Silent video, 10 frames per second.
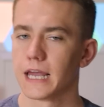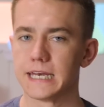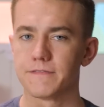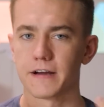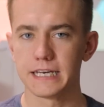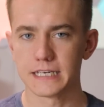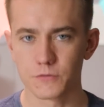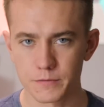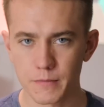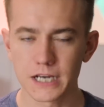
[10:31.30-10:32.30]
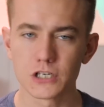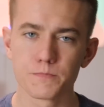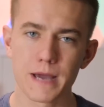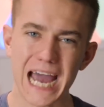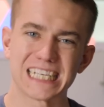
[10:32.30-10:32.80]
And if I need to remind
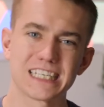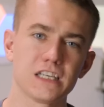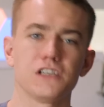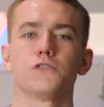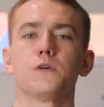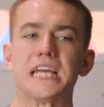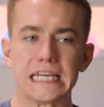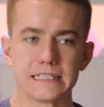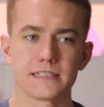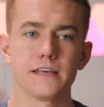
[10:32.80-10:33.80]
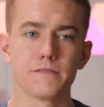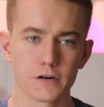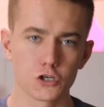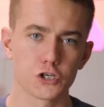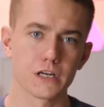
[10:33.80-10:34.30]
you, Max-Q is the
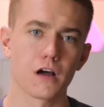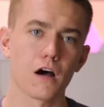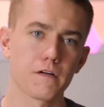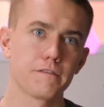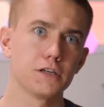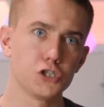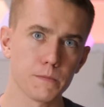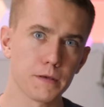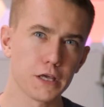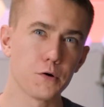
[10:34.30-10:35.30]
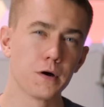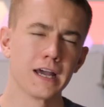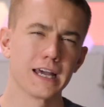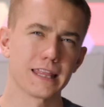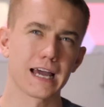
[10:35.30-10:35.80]
version of the GPU
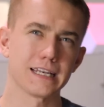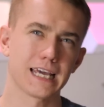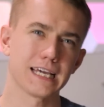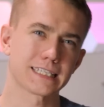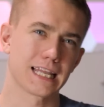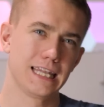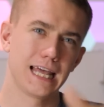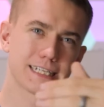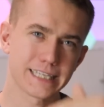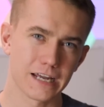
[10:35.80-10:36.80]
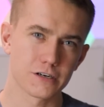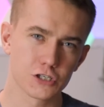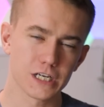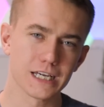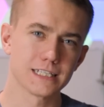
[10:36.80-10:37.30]
that takes less
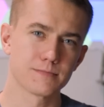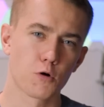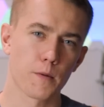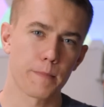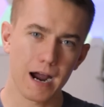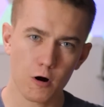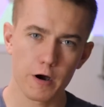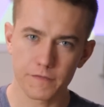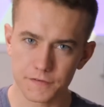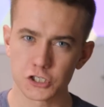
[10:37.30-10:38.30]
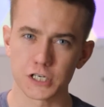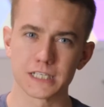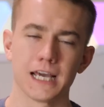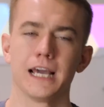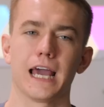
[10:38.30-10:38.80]
energy, it's more power
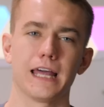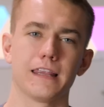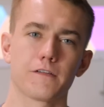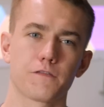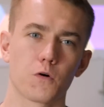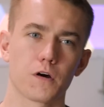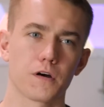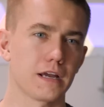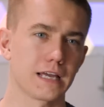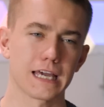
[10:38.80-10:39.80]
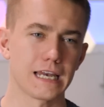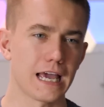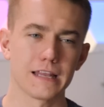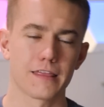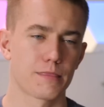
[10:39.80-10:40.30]
efficient, and therefore can
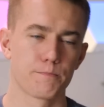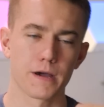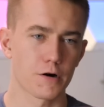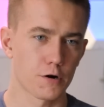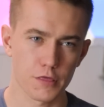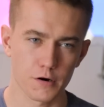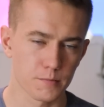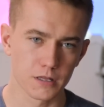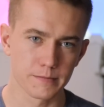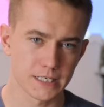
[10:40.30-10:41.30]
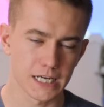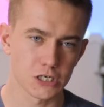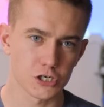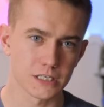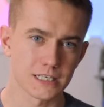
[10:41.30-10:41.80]
hit better thermal
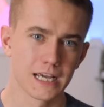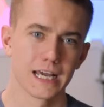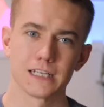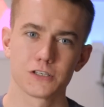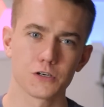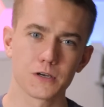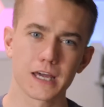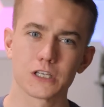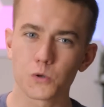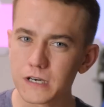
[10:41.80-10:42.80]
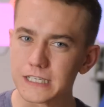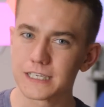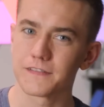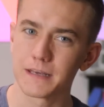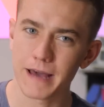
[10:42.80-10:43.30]
limitations. And so you get a
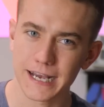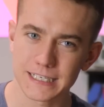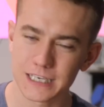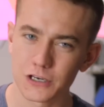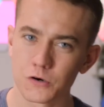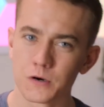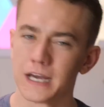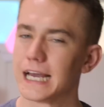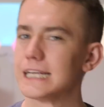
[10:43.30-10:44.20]
2070 Max-Q.